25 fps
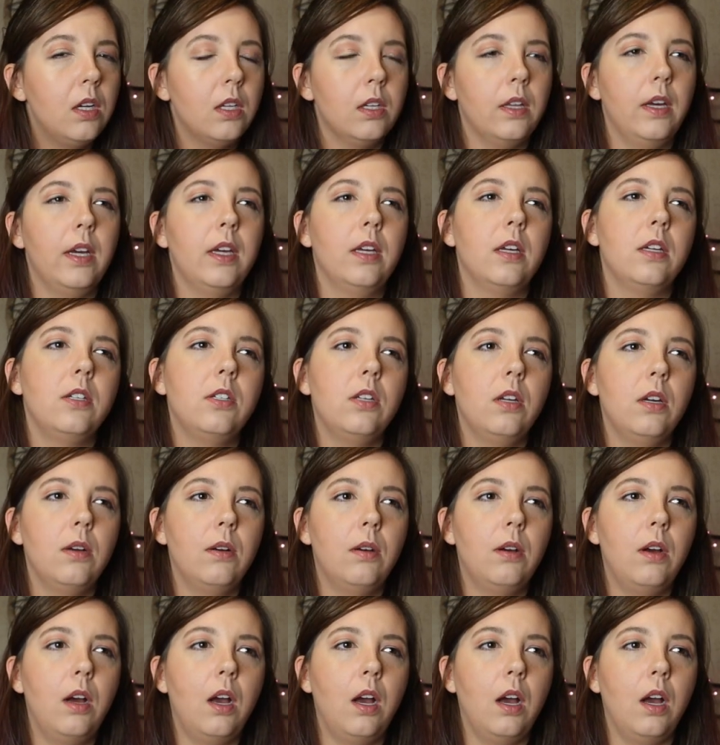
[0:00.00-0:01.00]
like
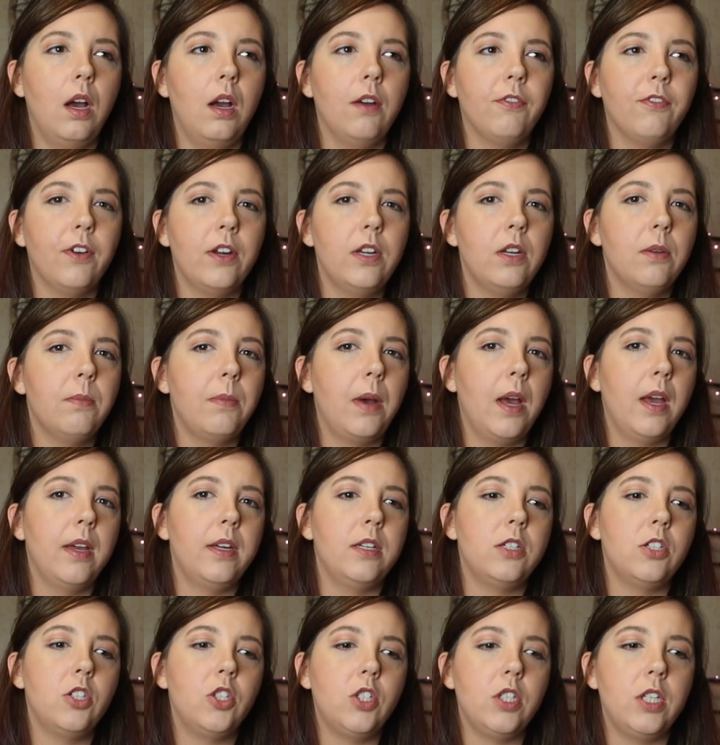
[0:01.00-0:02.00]
a friend of
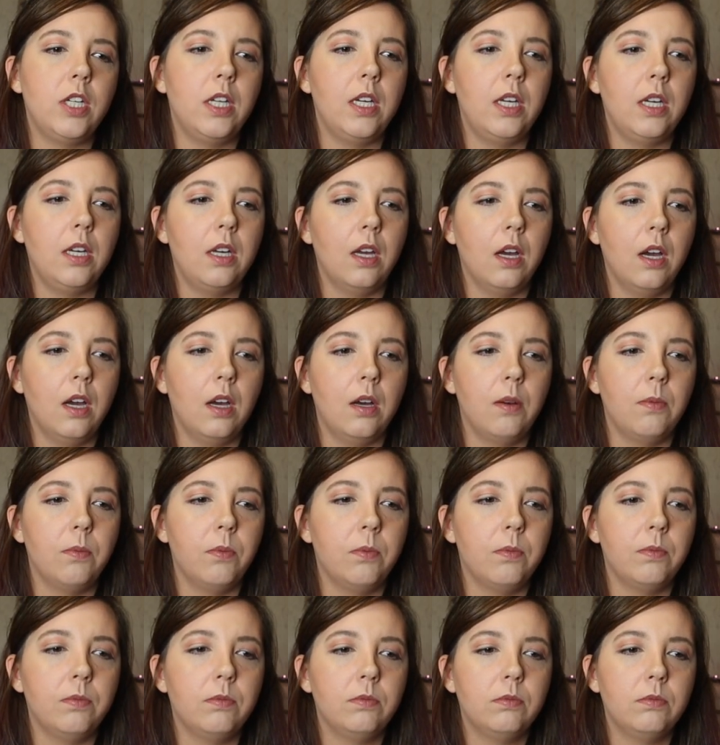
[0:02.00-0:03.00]
mine, she
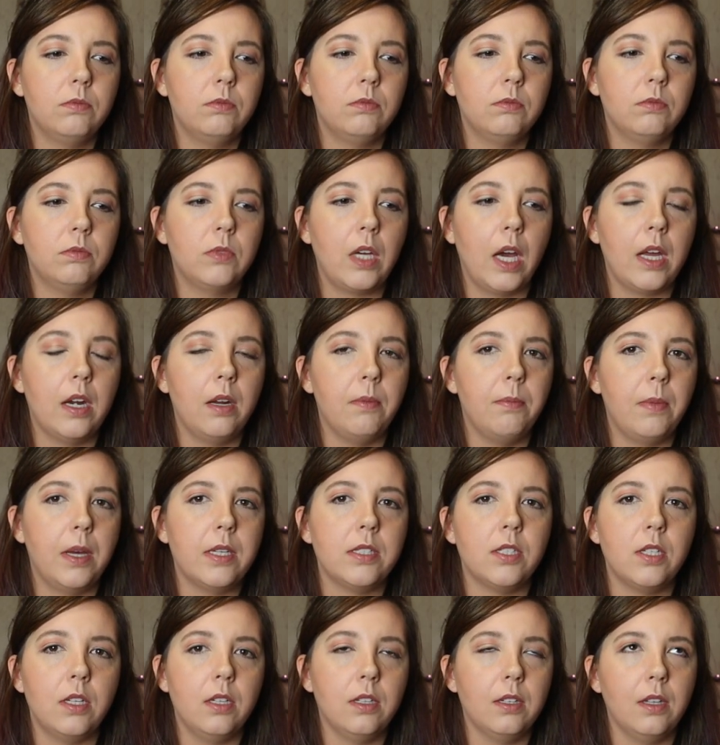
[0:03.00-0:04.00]
got on
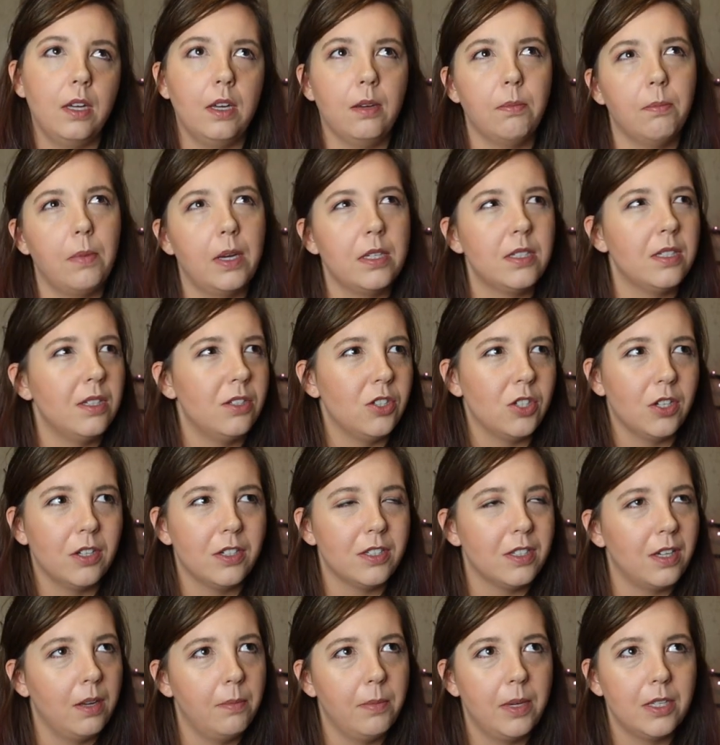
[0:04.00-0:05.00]
Messenger.
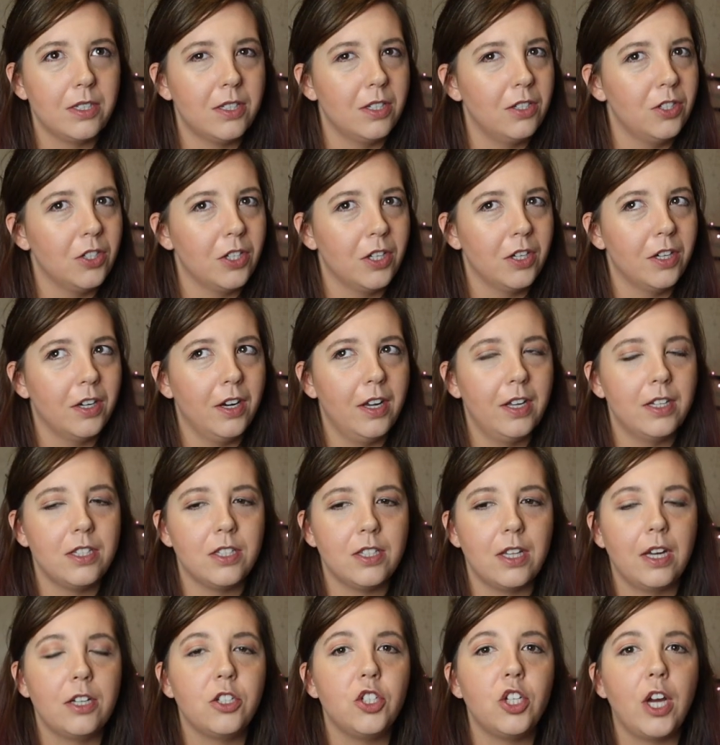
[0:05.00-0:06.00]
It's not Messenger. It's
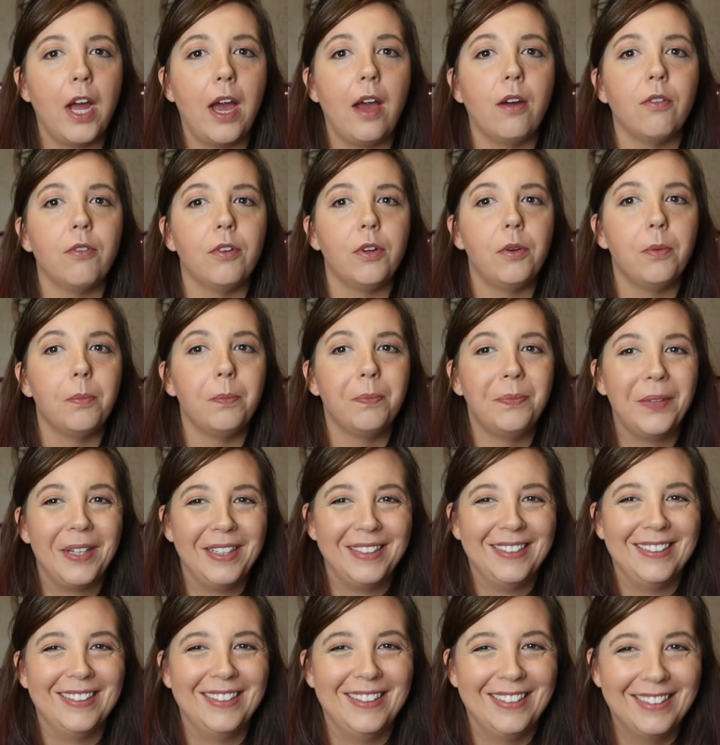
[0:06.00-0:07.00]
that chat room.
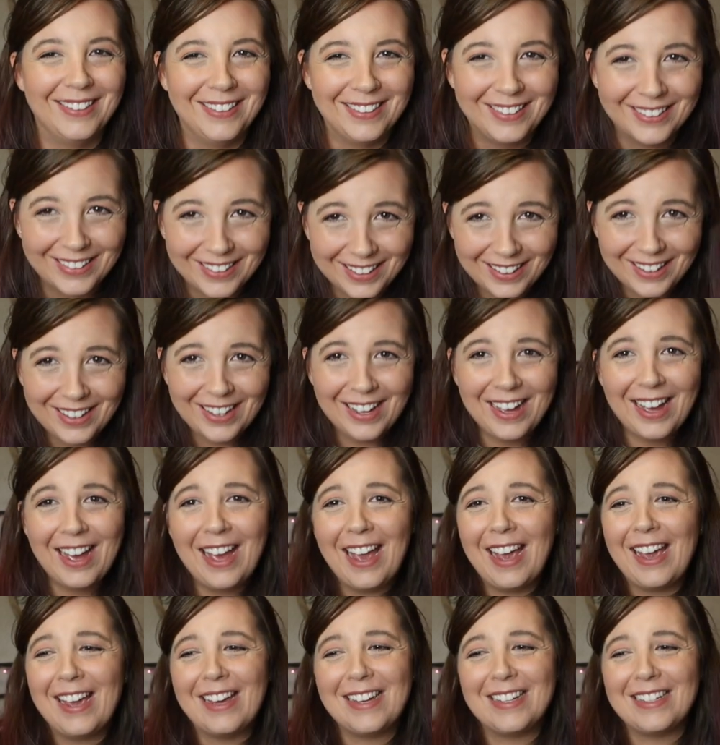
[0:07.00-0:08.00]

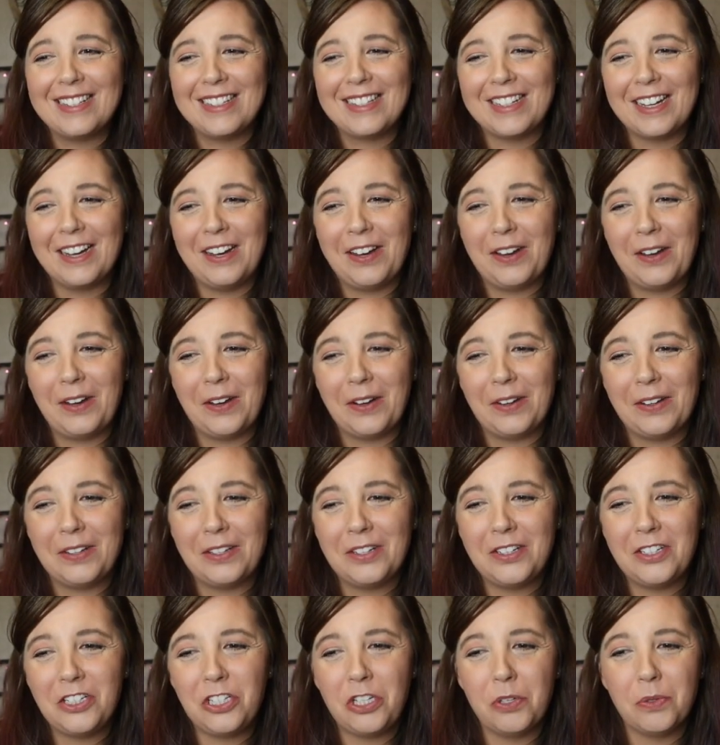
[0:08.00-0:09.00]
And
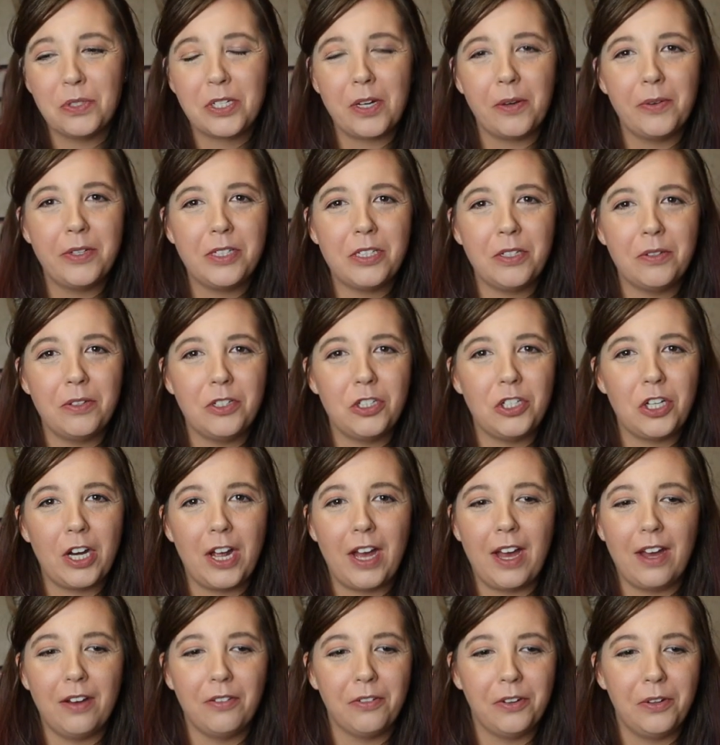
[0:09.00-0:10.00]
she was always doing
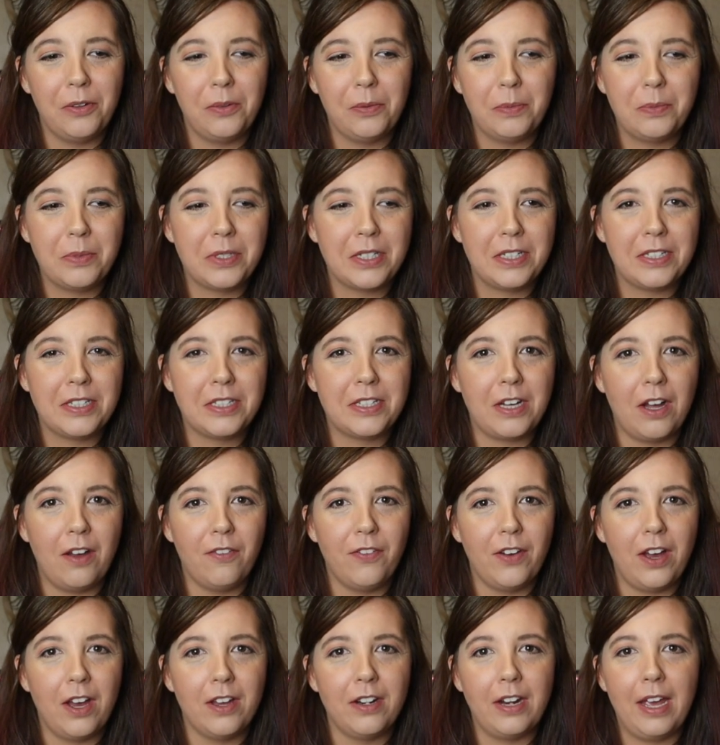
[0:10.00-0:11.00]
chat rooms and
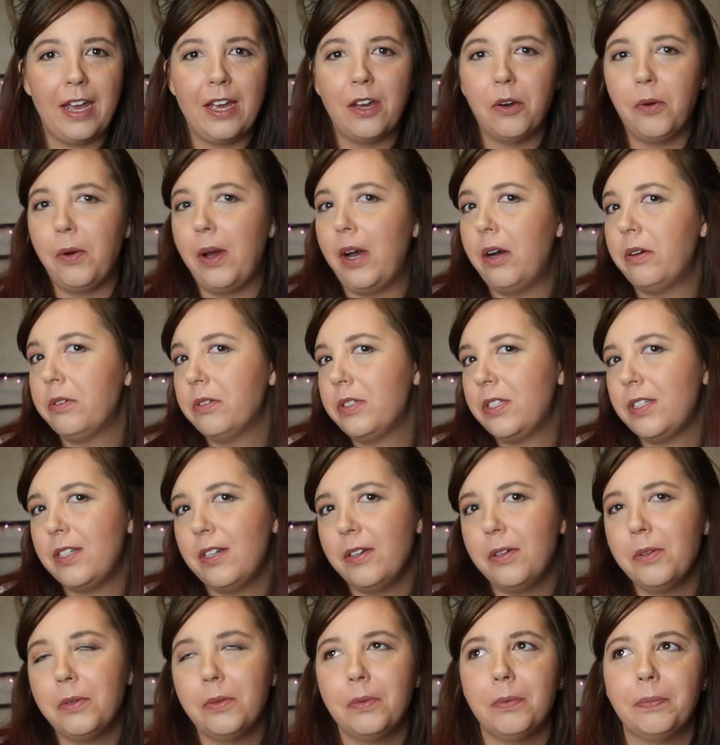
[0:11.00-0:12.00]
stuff on AOL.
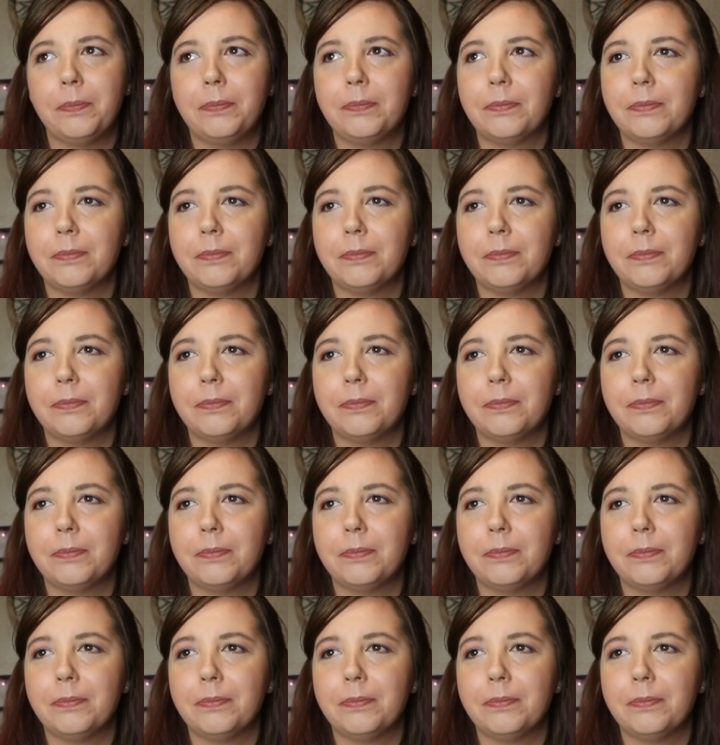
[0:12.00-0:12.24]
So